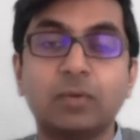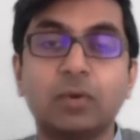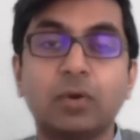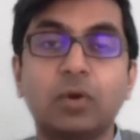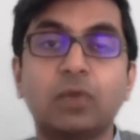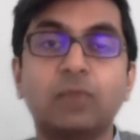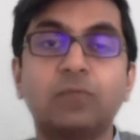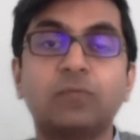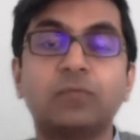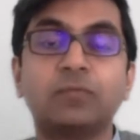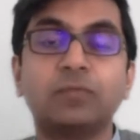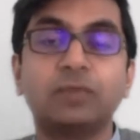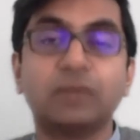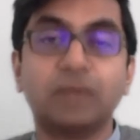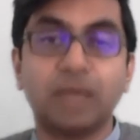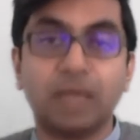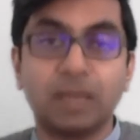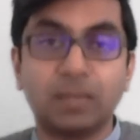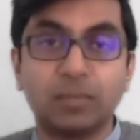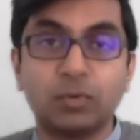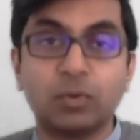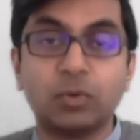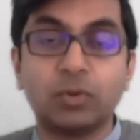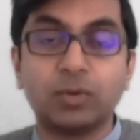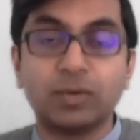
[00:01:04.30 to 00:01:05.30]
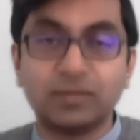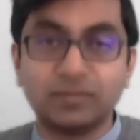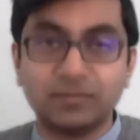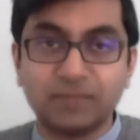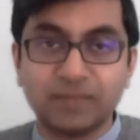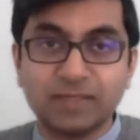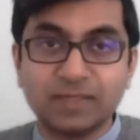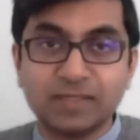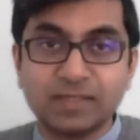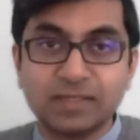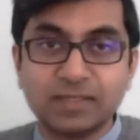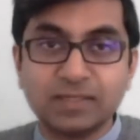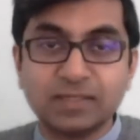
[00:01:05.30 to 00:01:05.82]
of M O
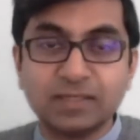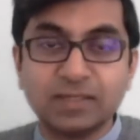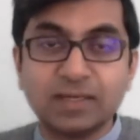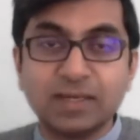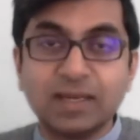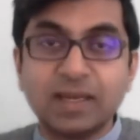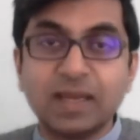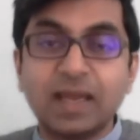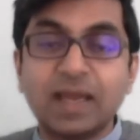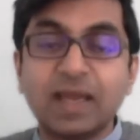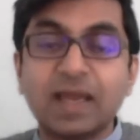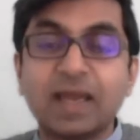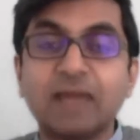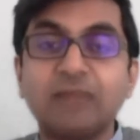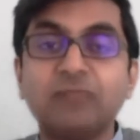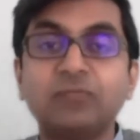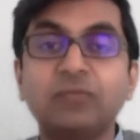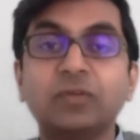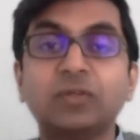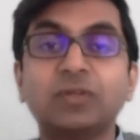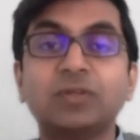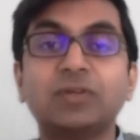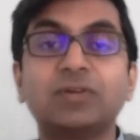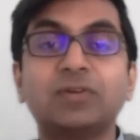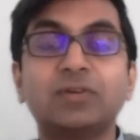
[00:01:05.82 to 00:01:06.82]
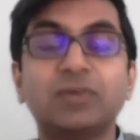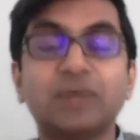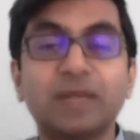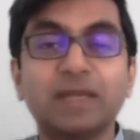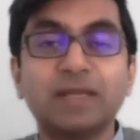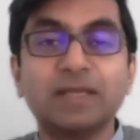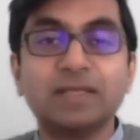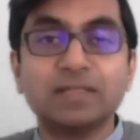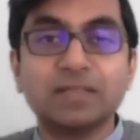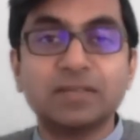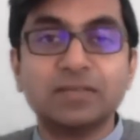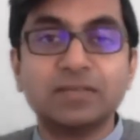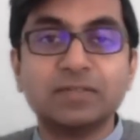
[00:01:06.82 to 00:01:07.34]
Investor, and for the trading
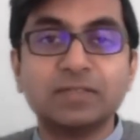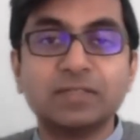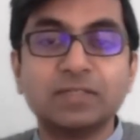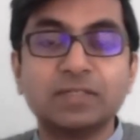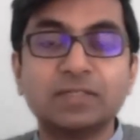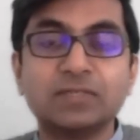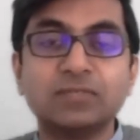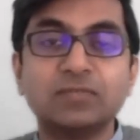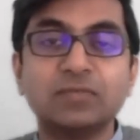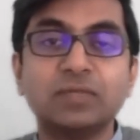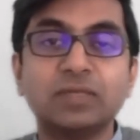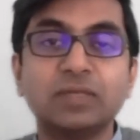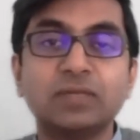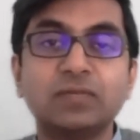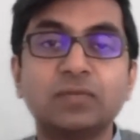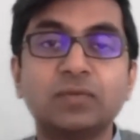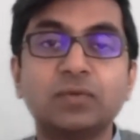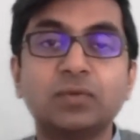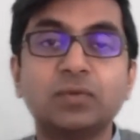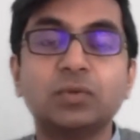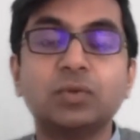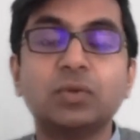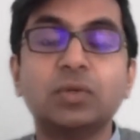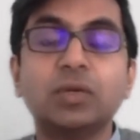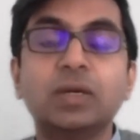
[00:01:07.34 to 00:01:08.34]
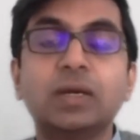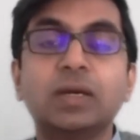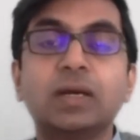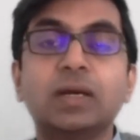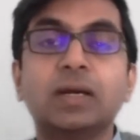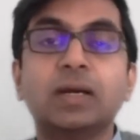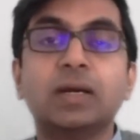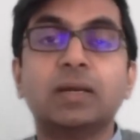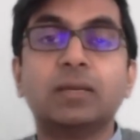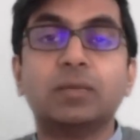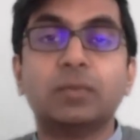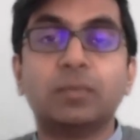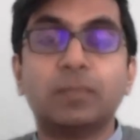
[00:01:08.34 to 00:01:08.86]
services we give you
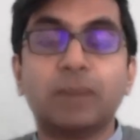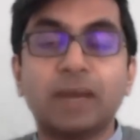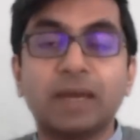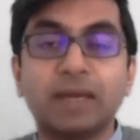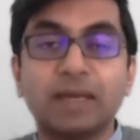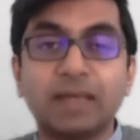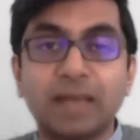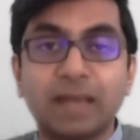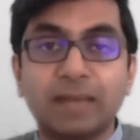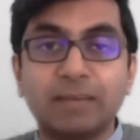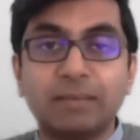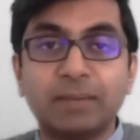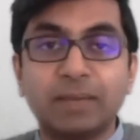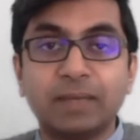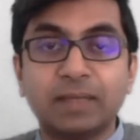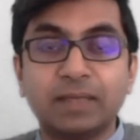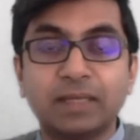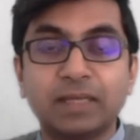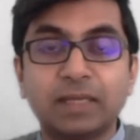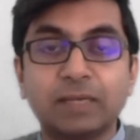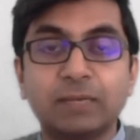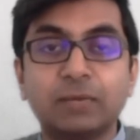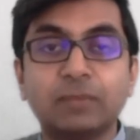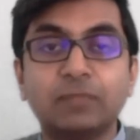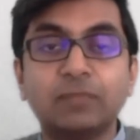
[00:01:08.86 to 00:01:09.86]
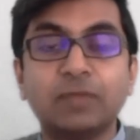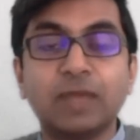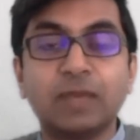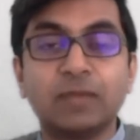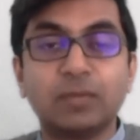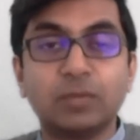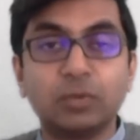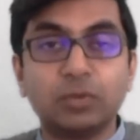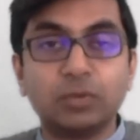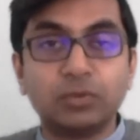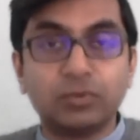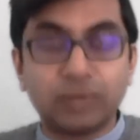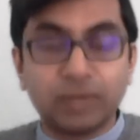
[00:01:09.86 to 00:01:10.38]
a mobile app by the name of M
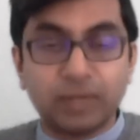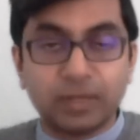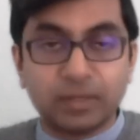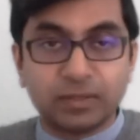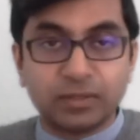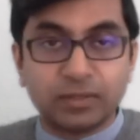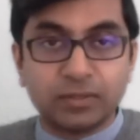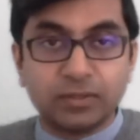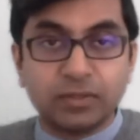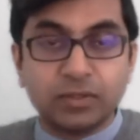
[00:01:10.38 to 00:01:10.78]
O Trader.